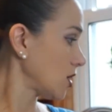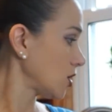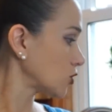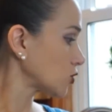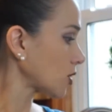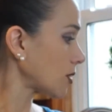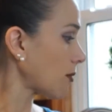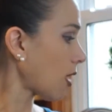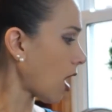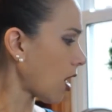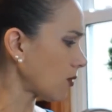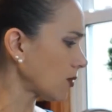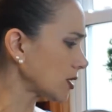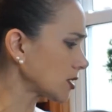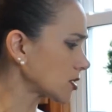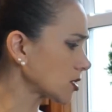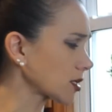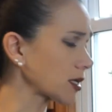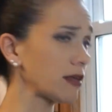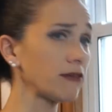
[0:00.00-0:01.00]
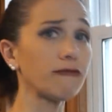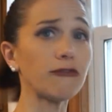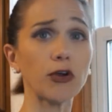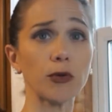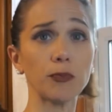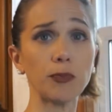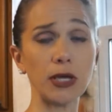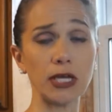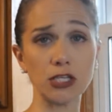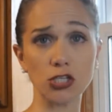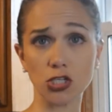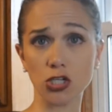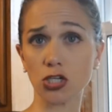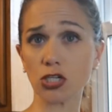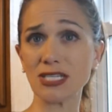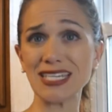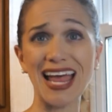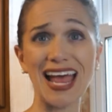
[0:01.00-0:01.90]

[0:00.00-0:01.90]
So I'm always looking for pictures,